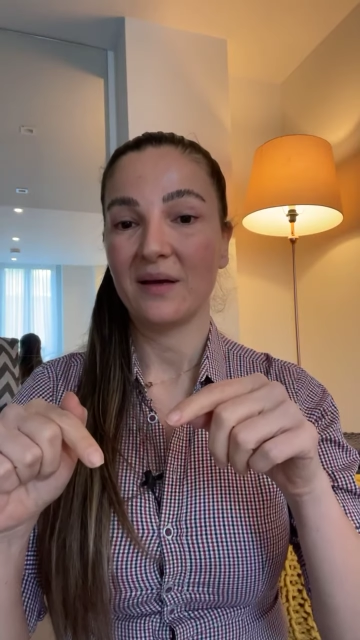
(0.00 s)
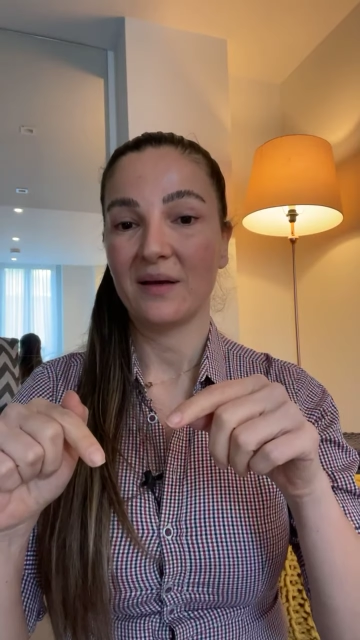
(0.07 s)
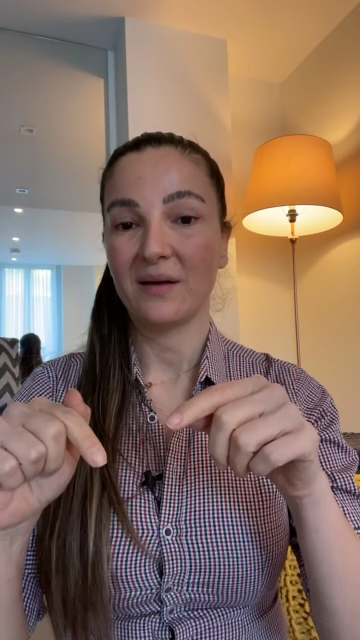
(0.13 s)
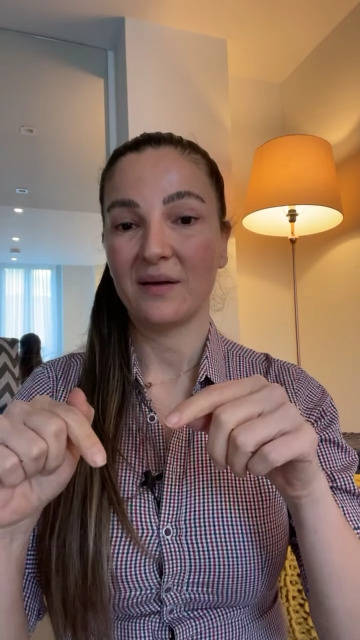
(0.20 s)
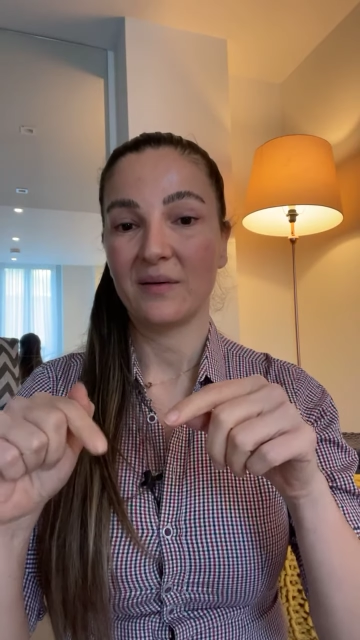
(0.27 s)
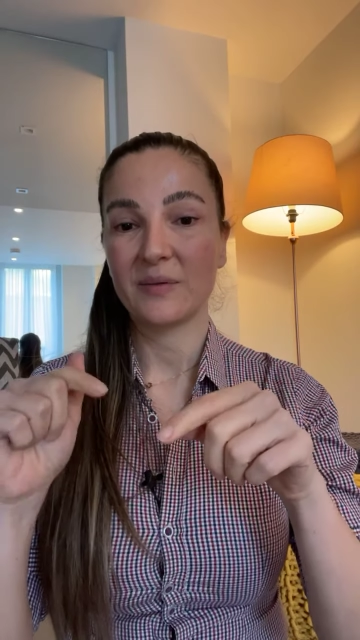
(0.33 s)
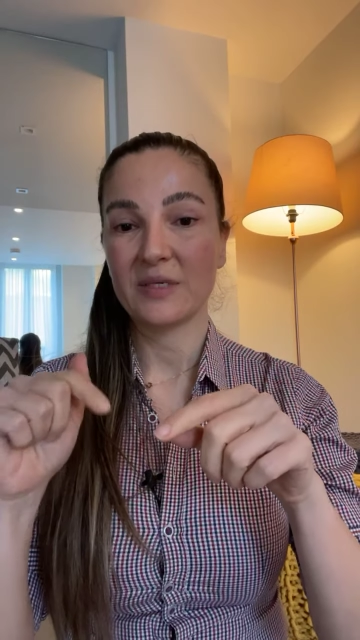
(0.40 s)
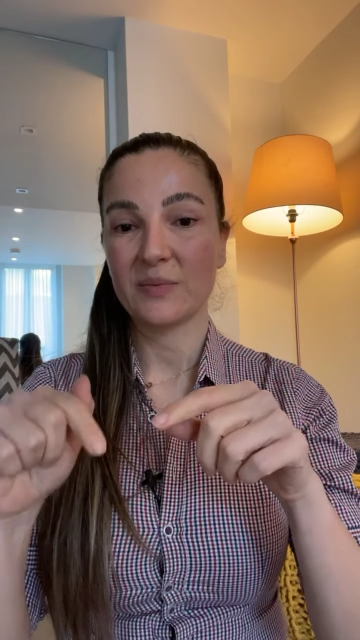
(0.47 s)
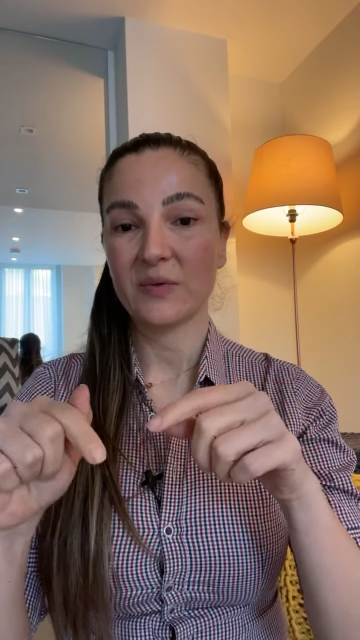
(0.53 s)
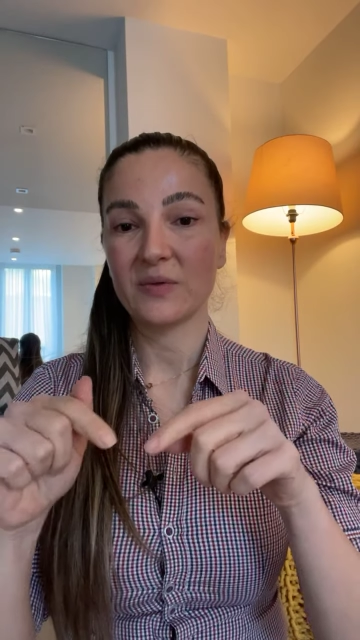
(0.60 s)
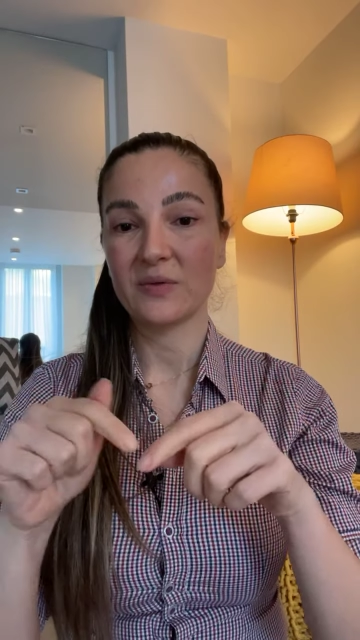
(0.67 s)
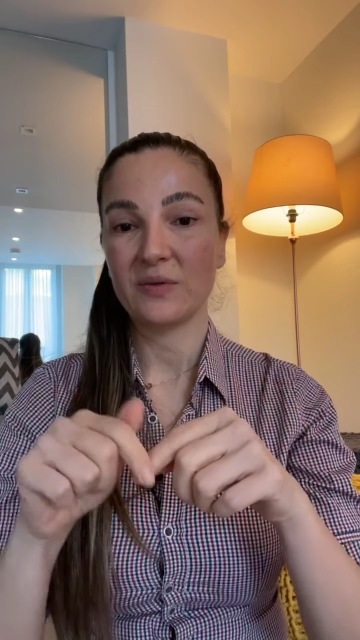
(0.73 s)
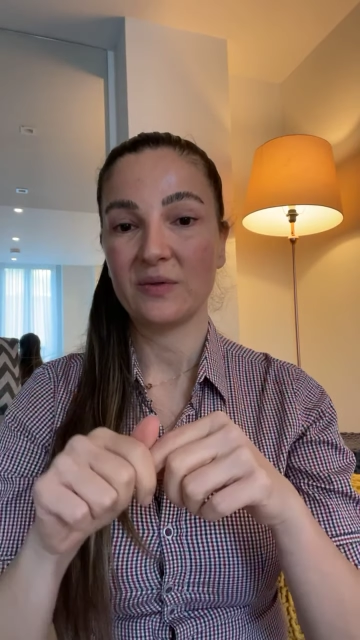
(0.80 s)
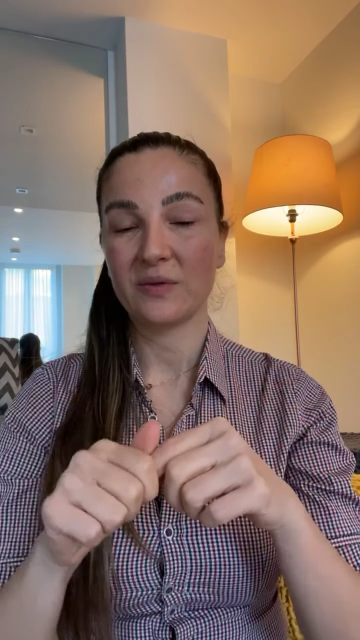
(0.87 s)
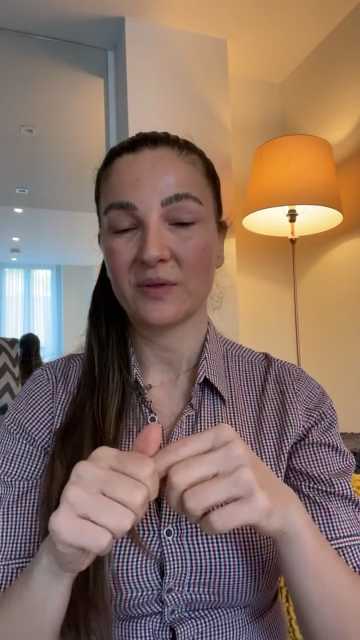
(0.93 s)
uh, respond
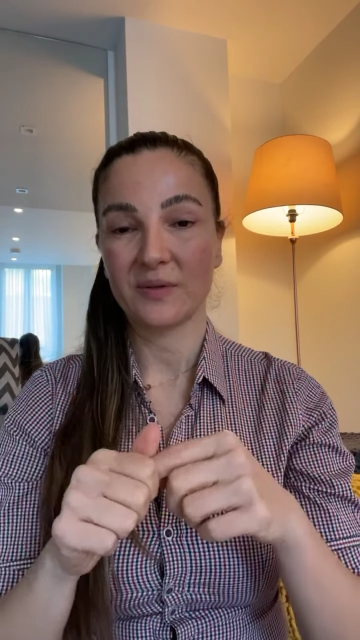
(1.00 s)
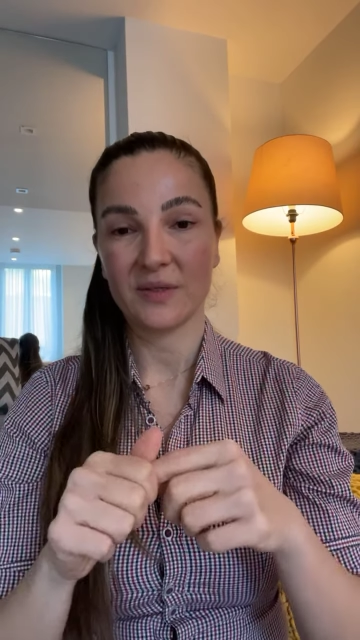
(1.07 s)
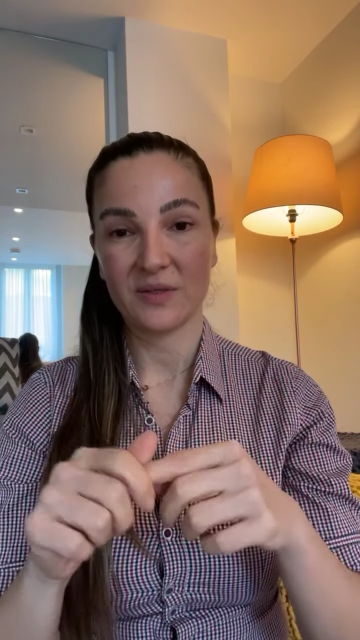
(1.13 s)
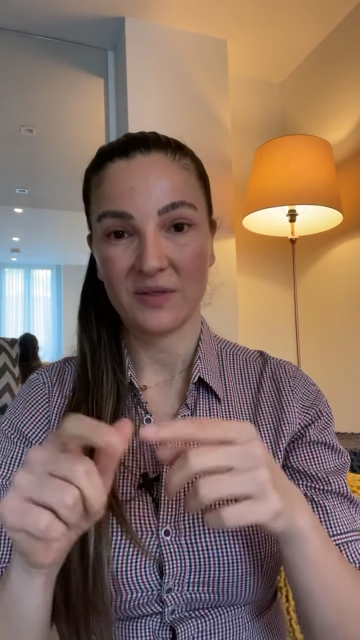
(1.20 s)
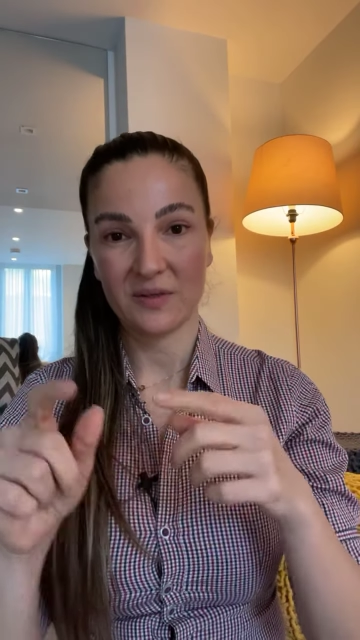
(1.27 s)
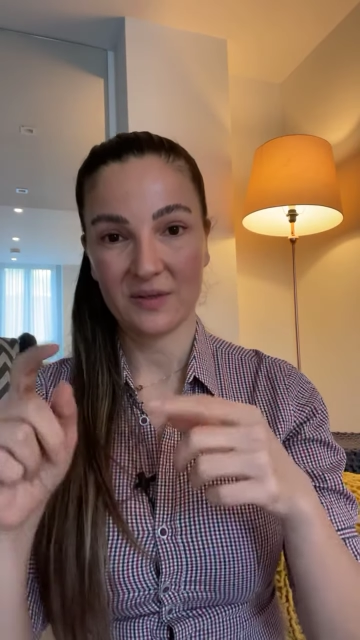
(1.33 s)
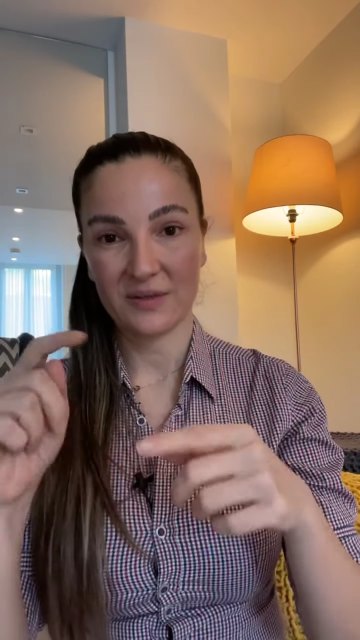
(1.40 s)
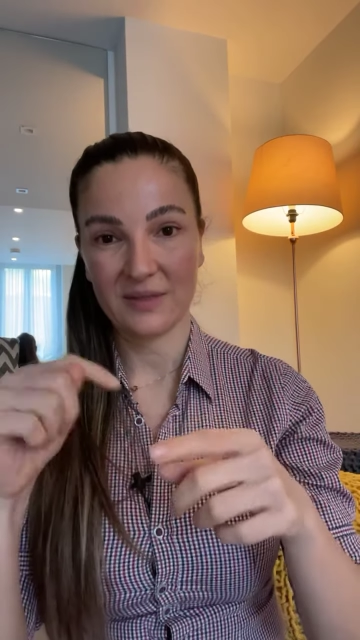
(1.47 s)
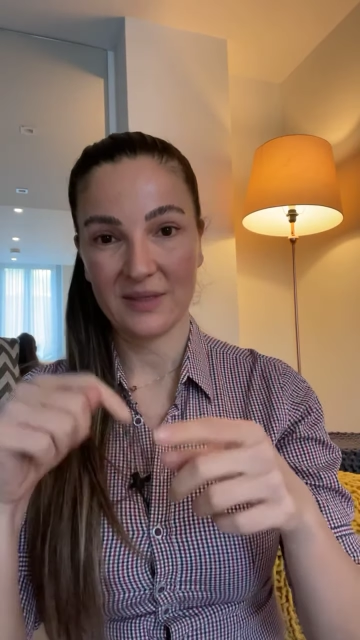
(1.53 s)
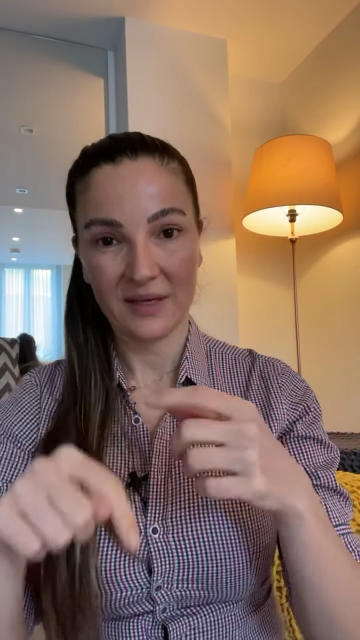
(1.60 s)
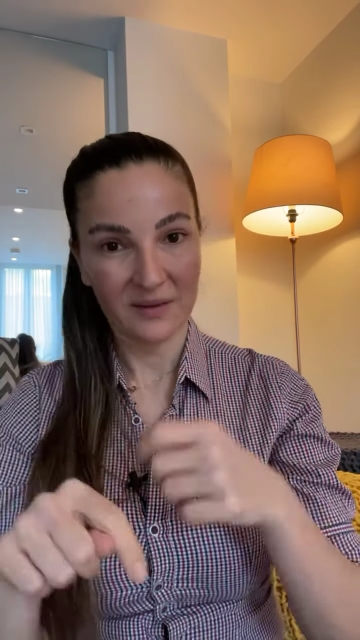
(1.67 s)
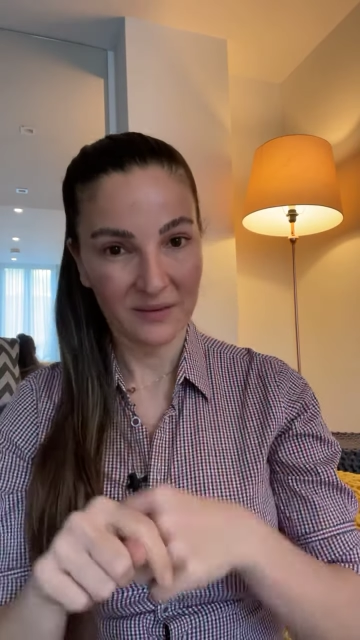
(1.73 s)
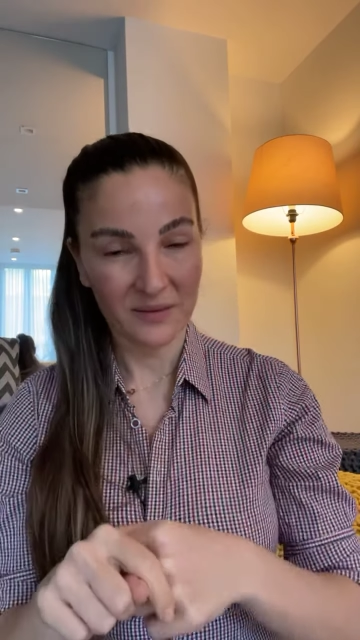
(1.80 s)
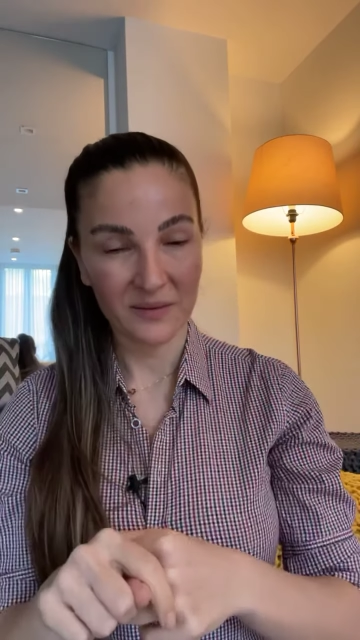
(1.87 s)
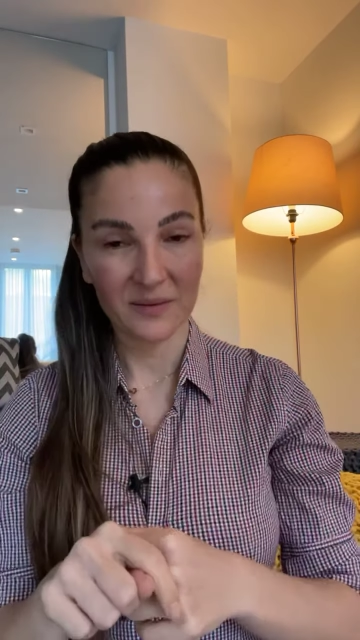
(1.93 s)
to your questions
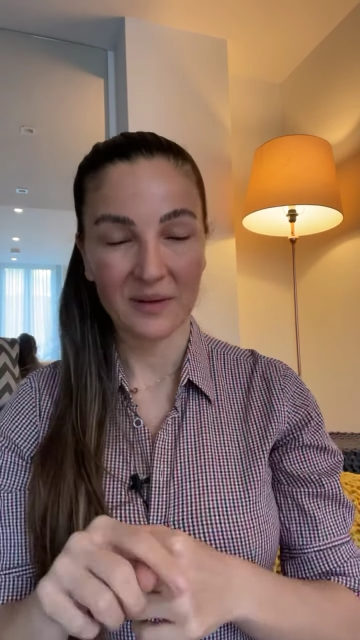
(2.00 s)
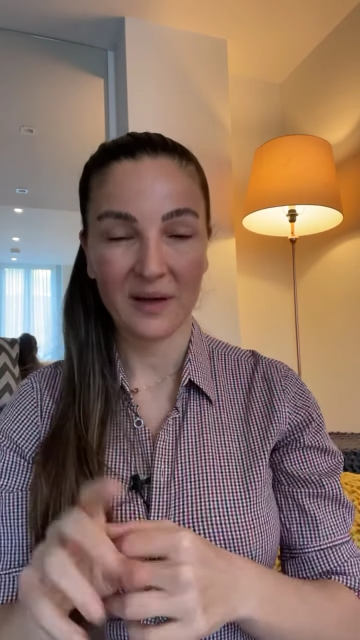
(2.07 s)
later on.